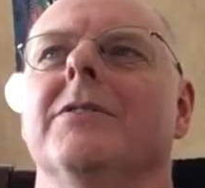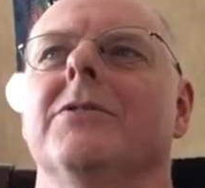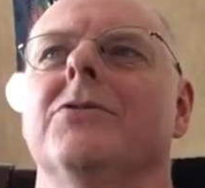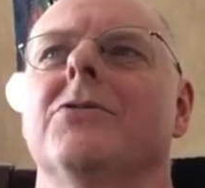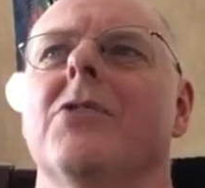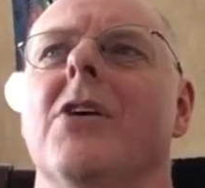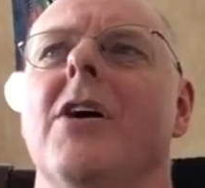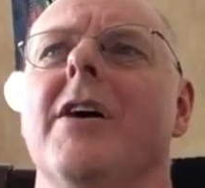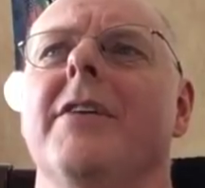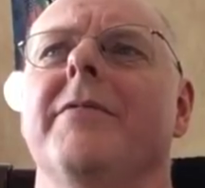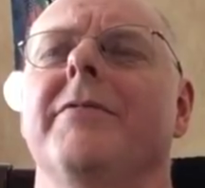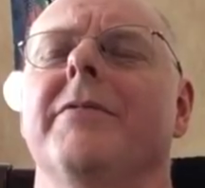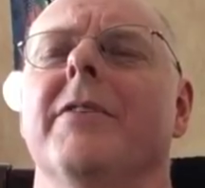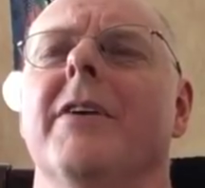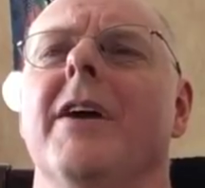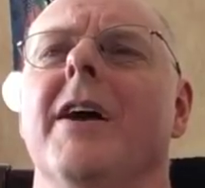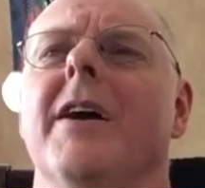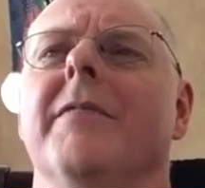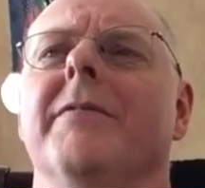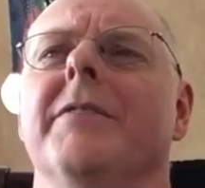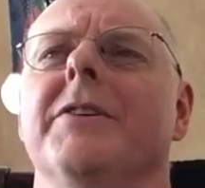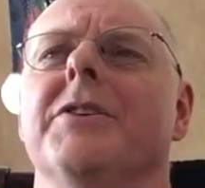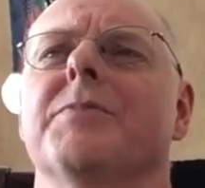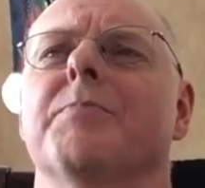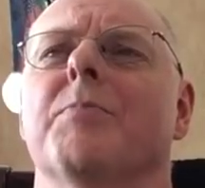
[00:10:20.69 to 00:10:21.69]
drive your
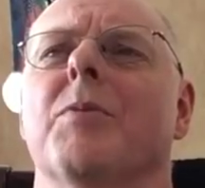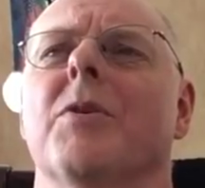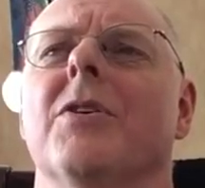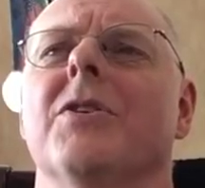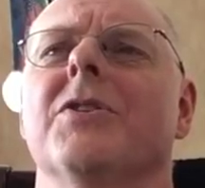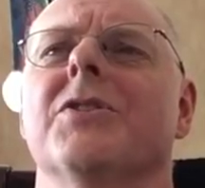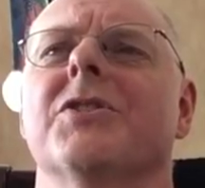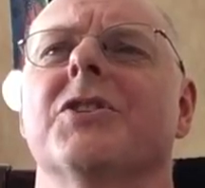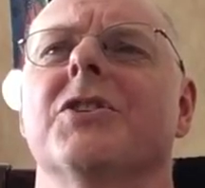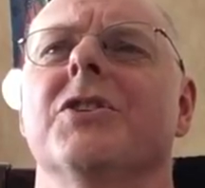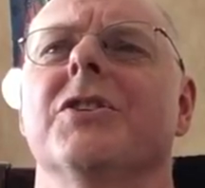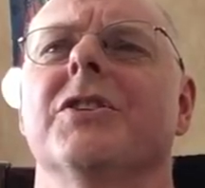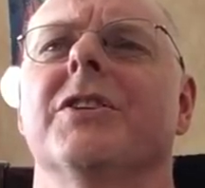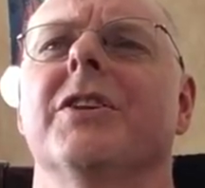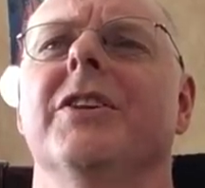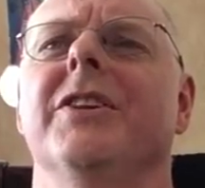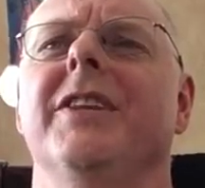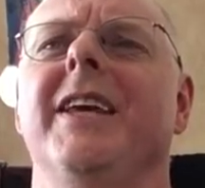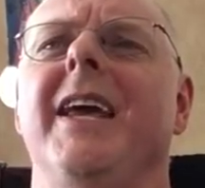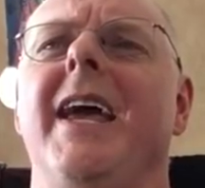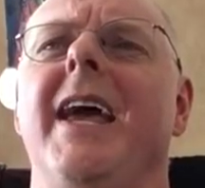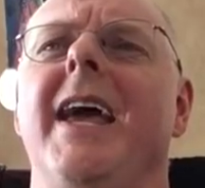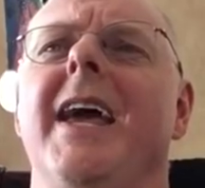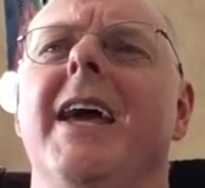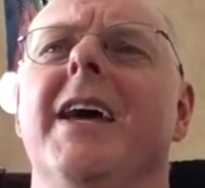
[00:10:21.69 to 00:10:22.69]
average person to
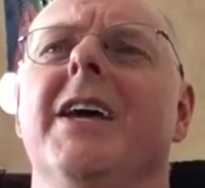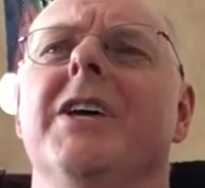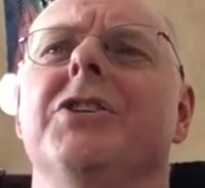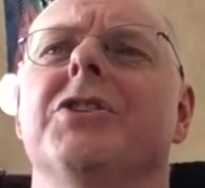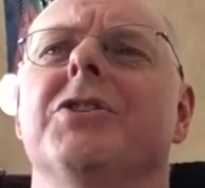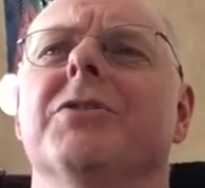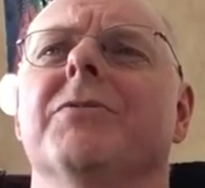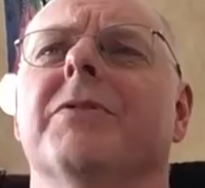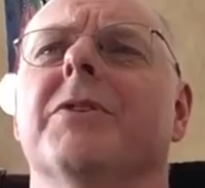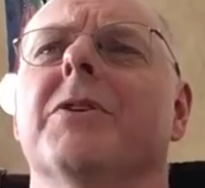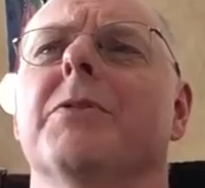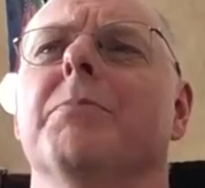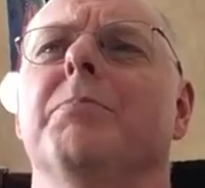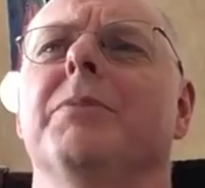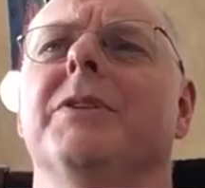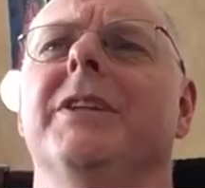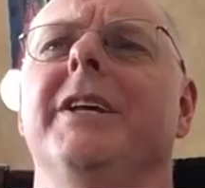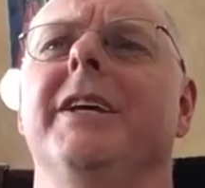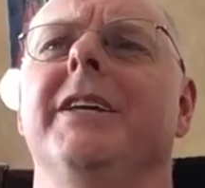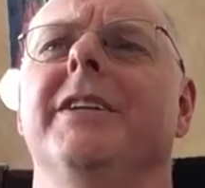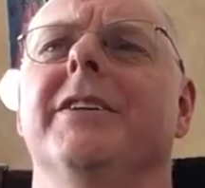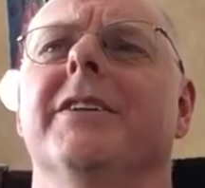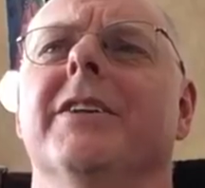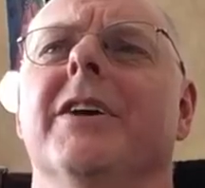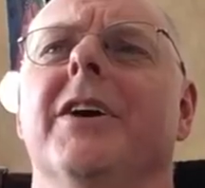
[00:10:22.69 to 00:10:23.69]
the edge of
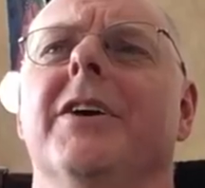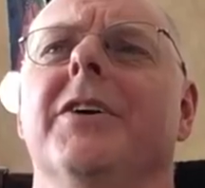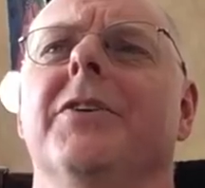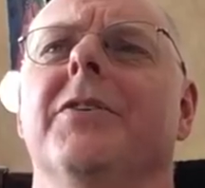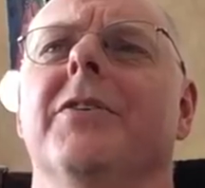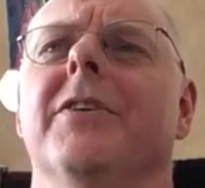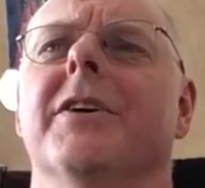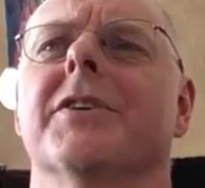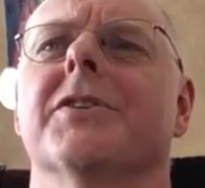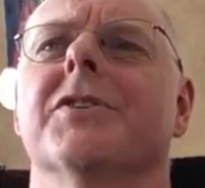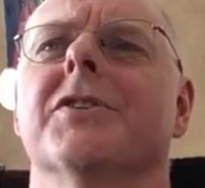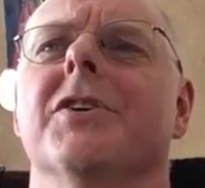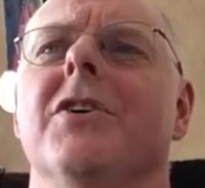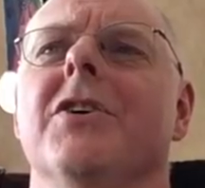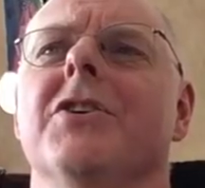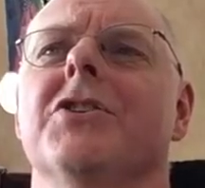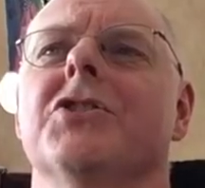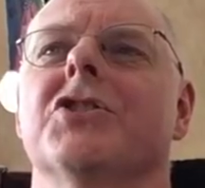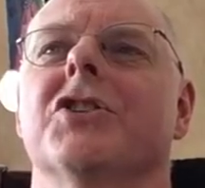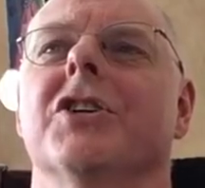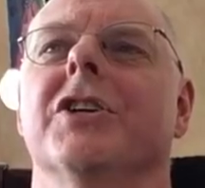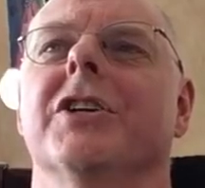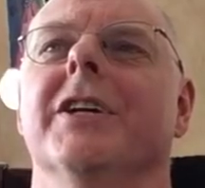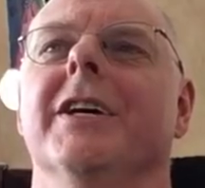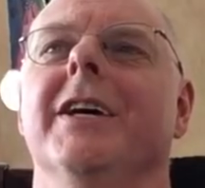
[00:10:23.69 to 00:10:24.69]
complete and utter
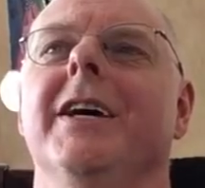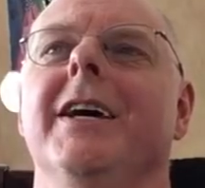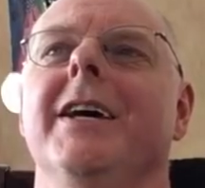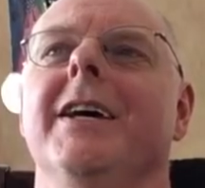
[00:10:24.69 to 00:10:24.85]
exhaustion.